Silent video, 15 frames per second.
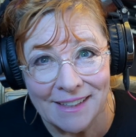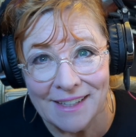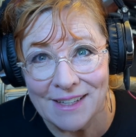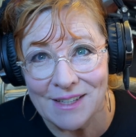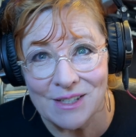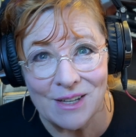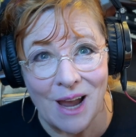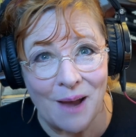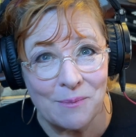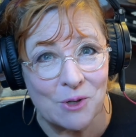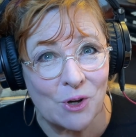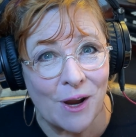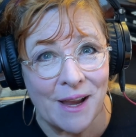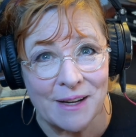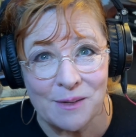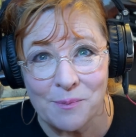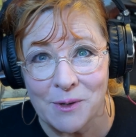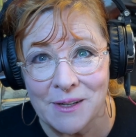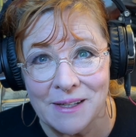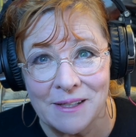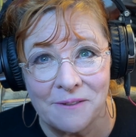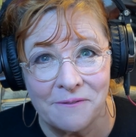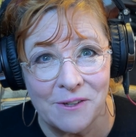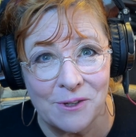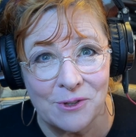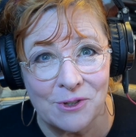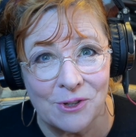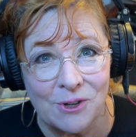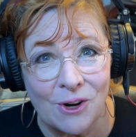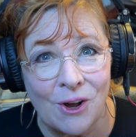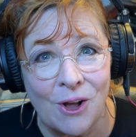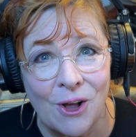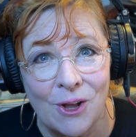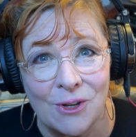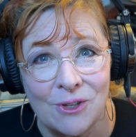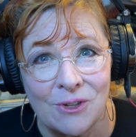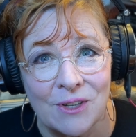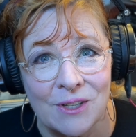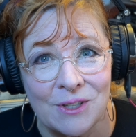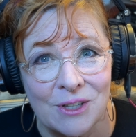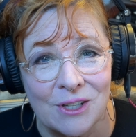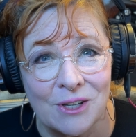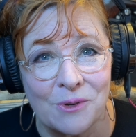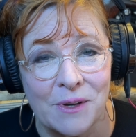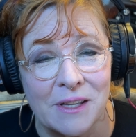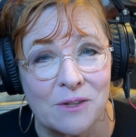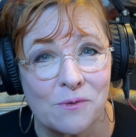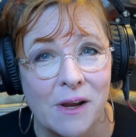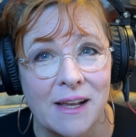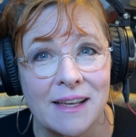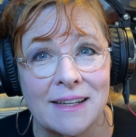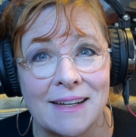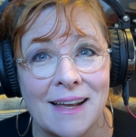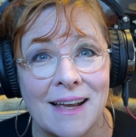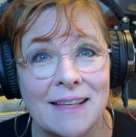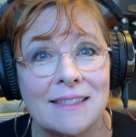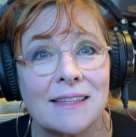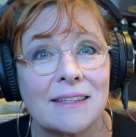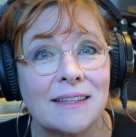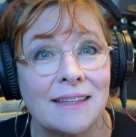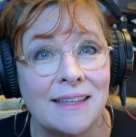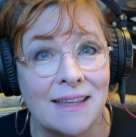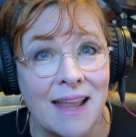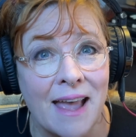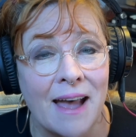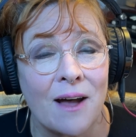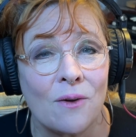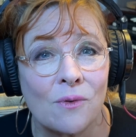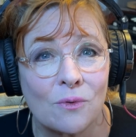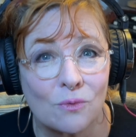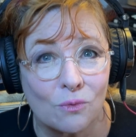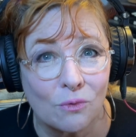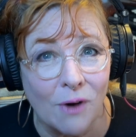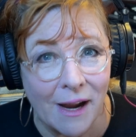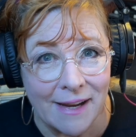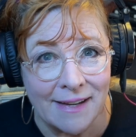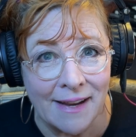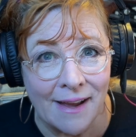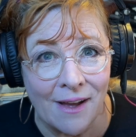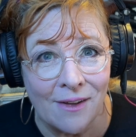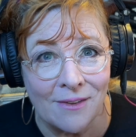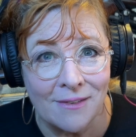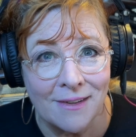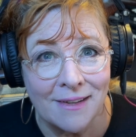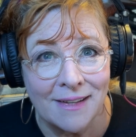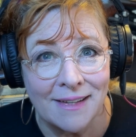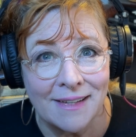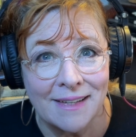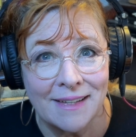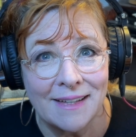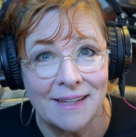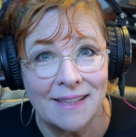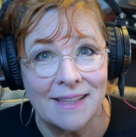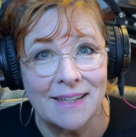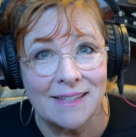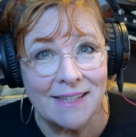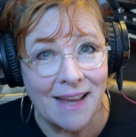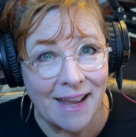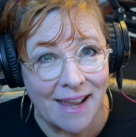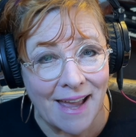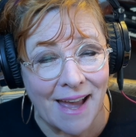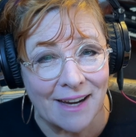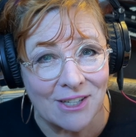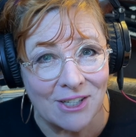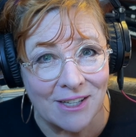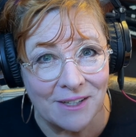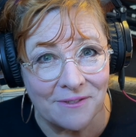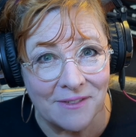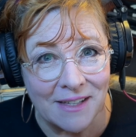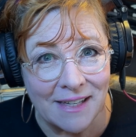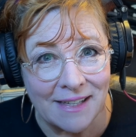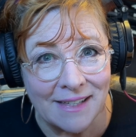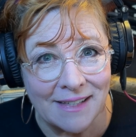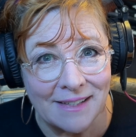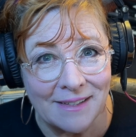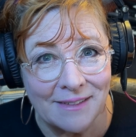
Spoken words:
Stop trying to predict the future. All you can do is recognize now, right now, then take action if needed.